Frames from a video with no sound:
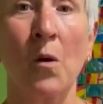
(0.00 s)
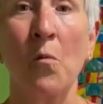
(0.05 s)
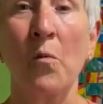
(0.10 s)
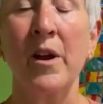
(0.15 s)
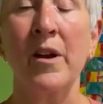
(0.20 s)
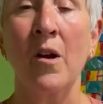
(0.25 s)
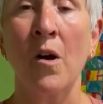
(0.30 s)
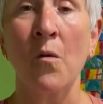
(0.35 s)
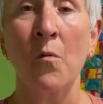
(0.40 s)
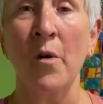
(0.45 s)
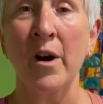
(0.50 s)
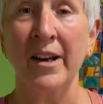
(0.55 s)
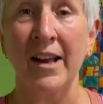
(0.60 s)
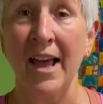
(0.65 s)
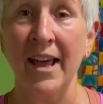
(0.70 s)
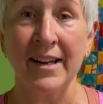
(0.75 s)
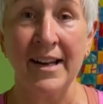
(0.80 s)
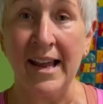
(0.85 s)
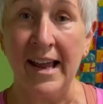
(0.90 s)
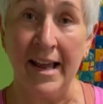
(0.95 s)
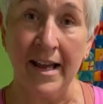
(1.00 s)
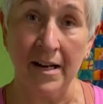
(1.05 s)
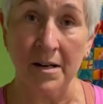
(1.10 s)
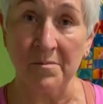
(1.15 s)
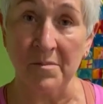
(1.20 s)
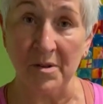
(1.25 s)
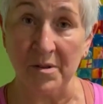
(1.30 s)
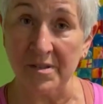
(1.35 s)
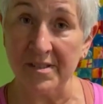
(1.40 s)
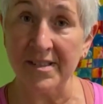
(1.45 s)
we don't want any
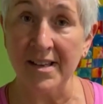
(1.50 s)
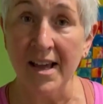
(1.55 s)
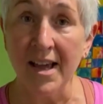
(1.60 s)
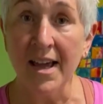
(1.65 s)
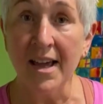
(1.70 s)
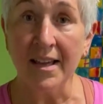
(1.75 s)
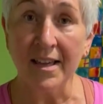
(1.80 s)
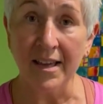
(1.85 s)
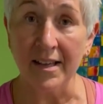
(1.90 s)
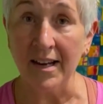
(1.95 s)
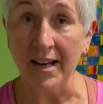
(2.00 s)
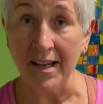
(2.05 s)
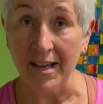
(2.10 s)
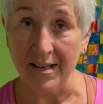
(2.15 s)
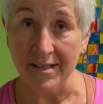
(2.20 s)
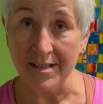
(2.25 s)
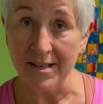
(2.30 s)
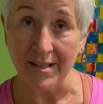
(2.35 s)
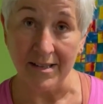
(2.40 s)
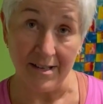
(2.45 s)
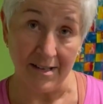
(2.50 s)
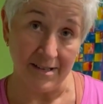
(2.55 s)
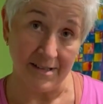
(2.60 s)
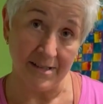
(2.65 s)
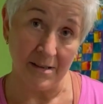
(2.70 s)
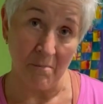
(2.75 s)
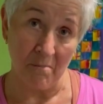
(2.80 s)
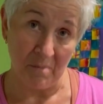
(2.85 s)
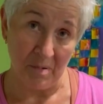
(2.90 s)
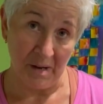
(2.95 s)
animals getting into
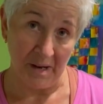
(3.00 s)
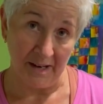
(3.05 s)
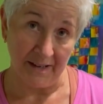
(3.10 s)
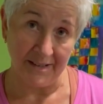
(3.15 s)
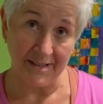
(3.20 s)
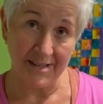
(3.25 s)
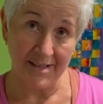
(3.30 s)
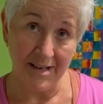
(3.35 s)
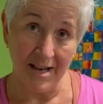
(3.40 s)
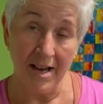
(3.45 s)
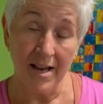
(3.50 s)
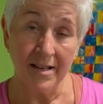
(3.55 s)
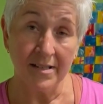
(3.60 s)
these bins.